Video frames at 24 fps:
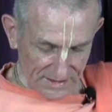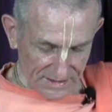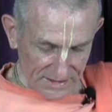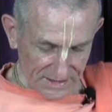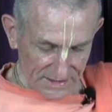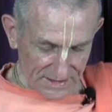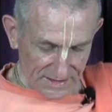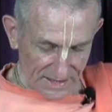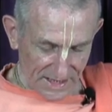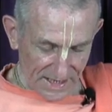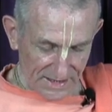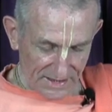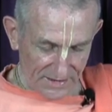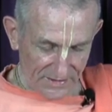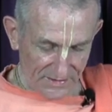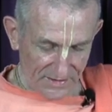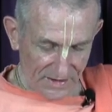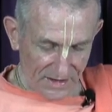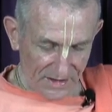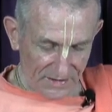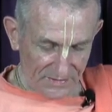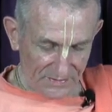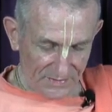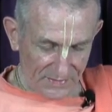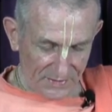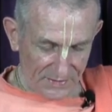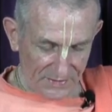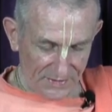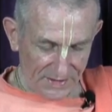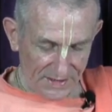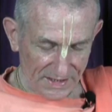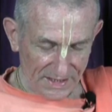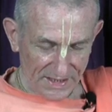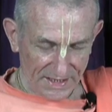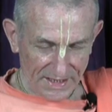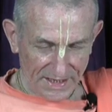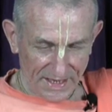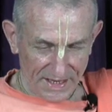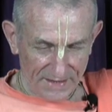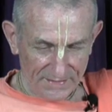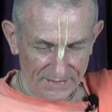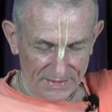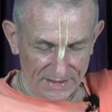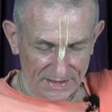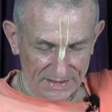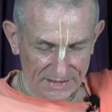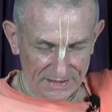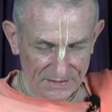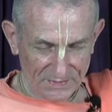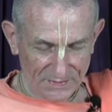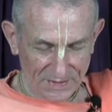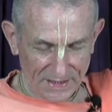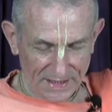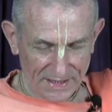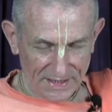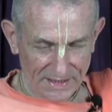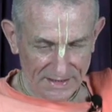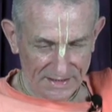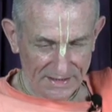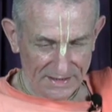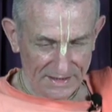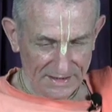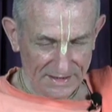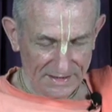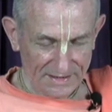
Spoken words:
it's like Narad Muni, he came and explained